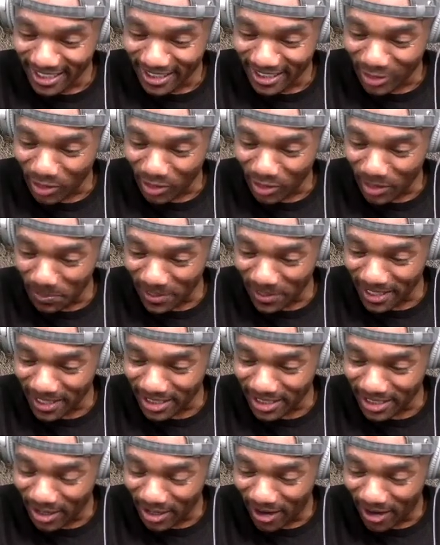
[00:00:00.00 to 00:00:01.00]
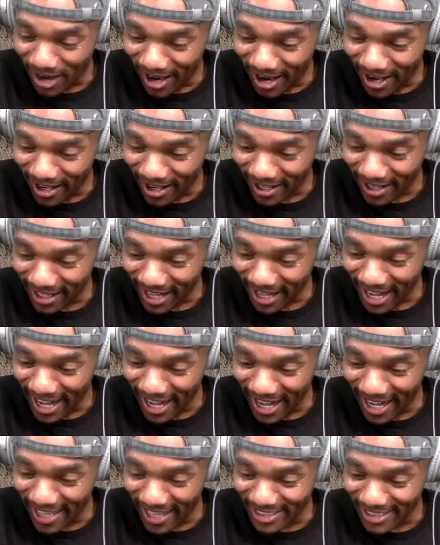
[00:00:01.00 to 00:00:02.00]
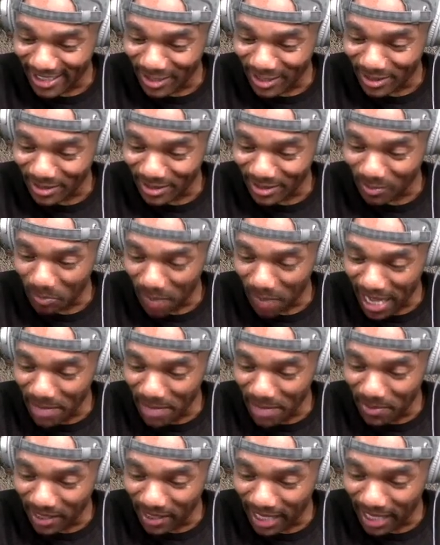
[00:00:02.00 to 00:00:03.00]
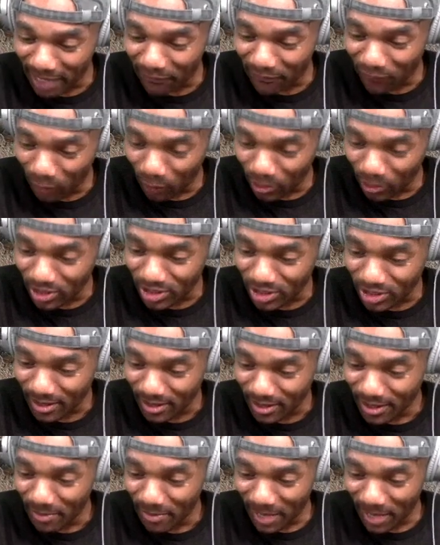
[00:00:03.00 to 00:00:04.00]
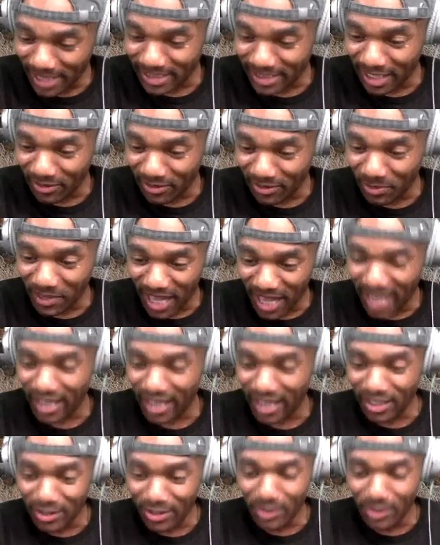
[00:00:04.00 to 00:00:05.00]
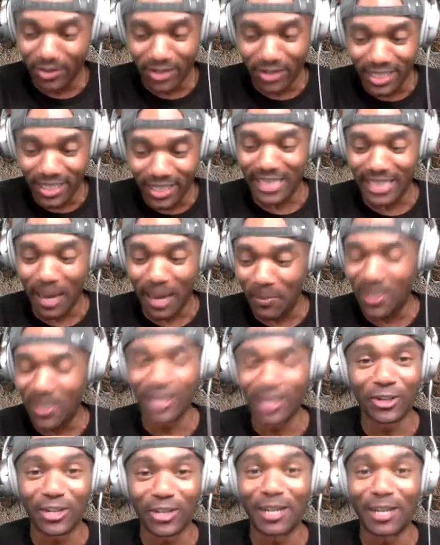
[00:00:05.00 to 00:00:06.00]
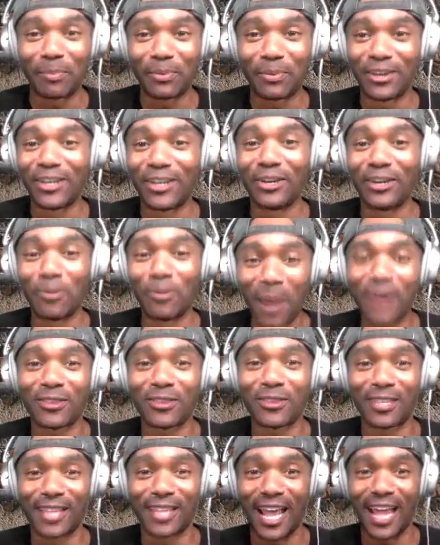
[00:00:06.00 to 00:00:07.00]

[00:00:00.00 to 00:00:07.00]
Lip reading: creeping so hard. And so it's made me like force myself to be like, dude, you need to stop being a creep. You're better than that,